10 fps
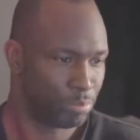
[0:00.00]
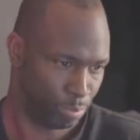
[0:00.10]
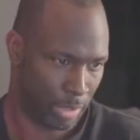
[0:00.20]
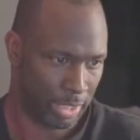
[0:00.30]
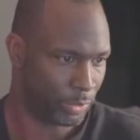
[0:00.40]

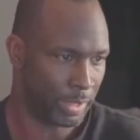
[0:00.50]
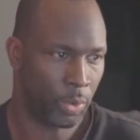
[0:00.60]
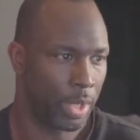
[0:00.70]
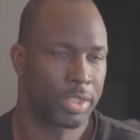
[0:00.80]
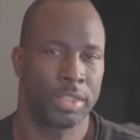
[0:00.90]
my three
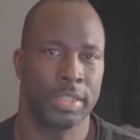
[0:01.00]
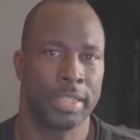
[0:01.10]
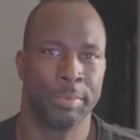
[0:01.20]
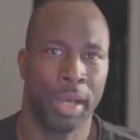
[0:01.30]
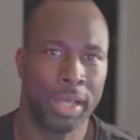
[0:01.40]
questions at
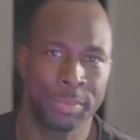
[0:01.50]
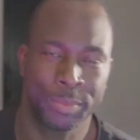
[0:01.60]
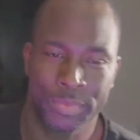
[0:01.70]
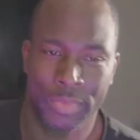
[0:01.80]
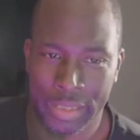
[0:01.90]
the
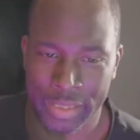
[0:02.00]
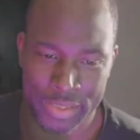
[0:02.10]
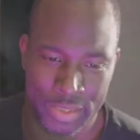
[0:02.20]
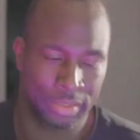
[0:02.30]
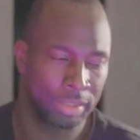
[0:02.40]
bottom. I guess
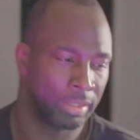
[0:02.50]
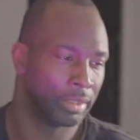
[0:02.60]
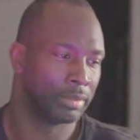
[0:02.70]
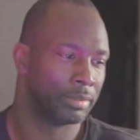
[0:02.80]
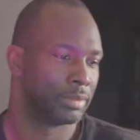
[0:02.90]
I'll
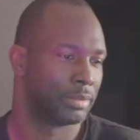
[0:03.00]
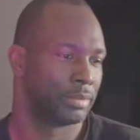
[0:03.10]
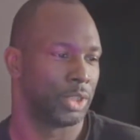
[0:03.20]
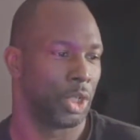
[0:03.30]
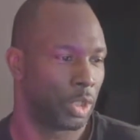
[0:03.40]
uh,
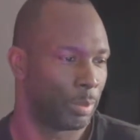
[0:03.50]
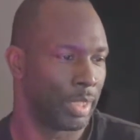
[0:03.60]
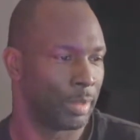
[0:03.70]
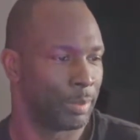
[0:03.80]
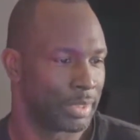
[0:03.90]
talk
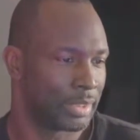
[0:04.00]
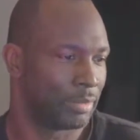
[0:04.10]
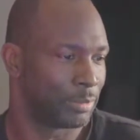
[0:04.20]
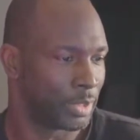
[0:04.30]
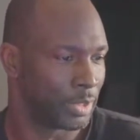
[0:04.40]
about them
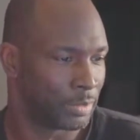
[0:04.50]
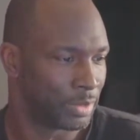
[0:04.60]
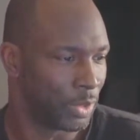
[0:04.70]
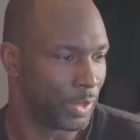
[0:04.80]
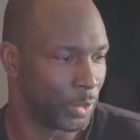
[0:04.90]
myself. We'll go
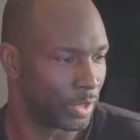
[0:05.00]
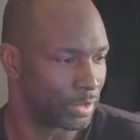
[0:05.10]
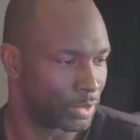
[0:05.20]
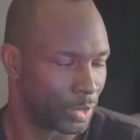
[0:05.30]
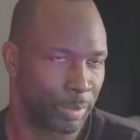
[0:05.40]
go in order.
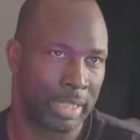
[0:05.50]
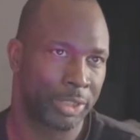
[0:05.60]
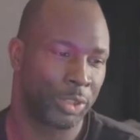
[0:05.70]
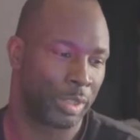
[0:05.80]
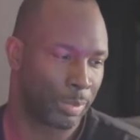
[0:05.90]
So the box
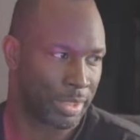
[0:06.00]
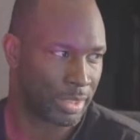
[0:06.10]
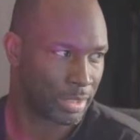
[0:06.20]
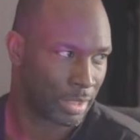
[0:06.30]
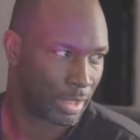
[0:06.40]
truck
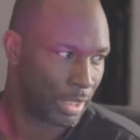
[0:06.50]
business.